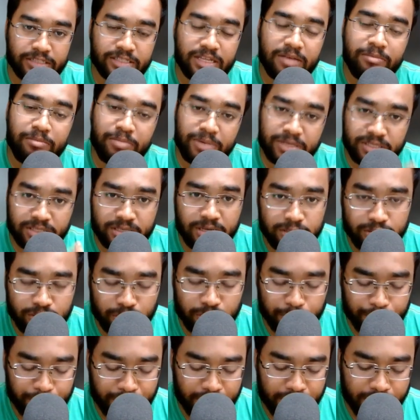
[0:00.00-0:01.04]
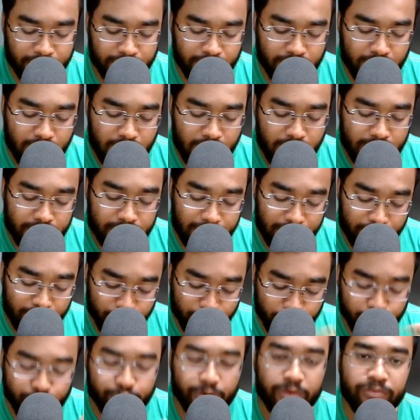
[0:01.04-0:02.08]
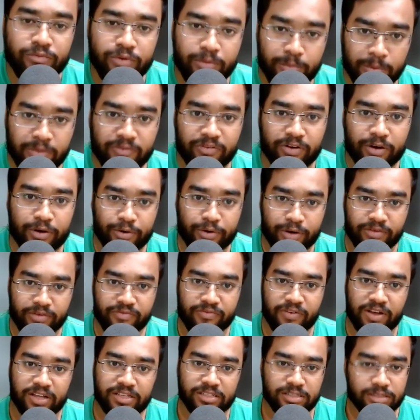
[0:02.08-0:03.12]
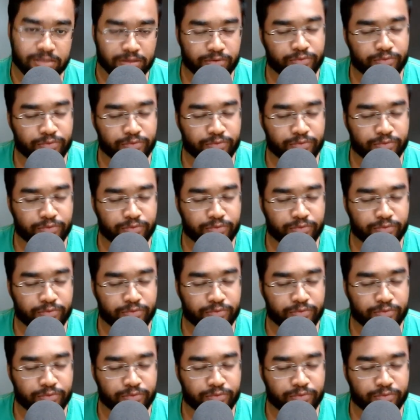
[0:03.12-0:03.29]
same precedence operator, then which one would be evaluated first?